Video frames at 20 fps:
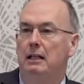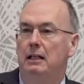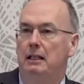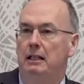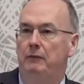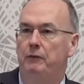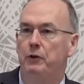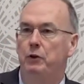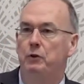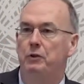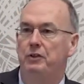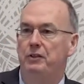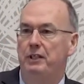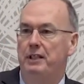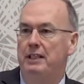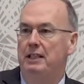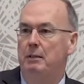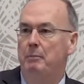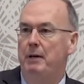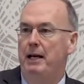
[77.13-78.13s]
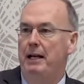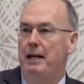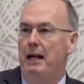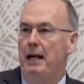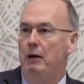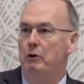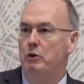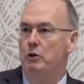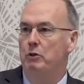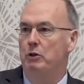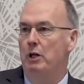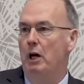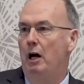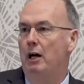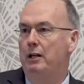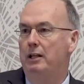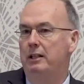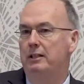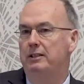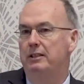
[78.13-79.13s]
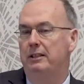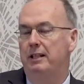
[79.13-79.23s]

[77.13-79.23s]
If you think about how you got here